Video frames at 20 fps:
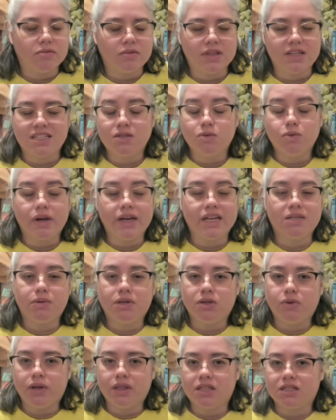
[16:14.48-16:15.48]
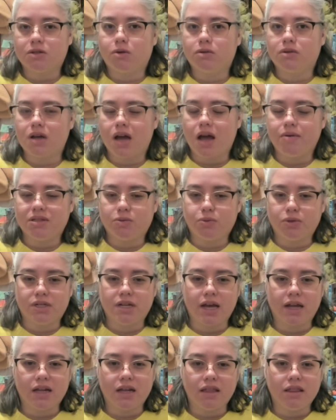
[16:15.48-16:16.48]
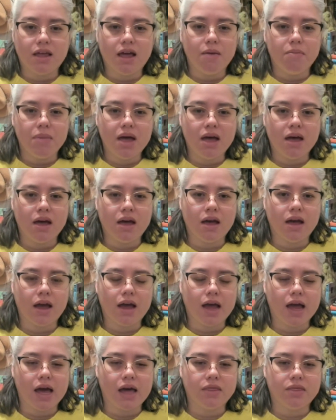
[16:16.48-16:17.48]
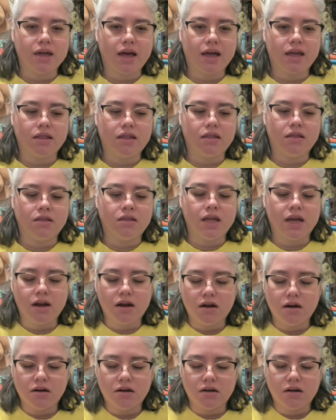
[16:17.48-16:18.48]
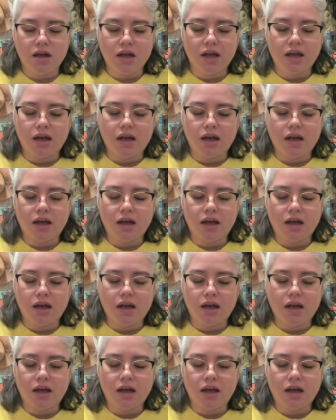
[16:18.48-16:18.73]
this is what he's been doing this whole time, is protecting them, and that they're